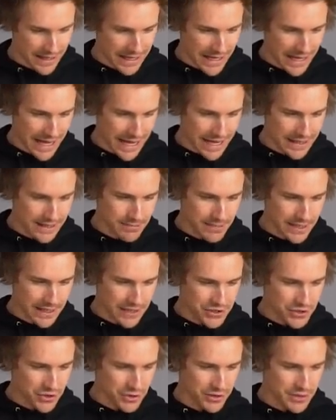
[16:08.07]
and had to make
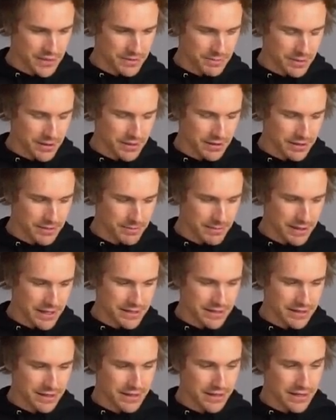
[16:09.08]
a choice purely
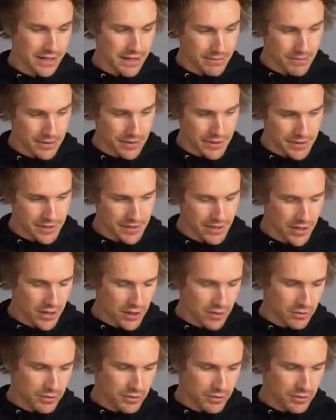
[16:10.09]
based on numbers,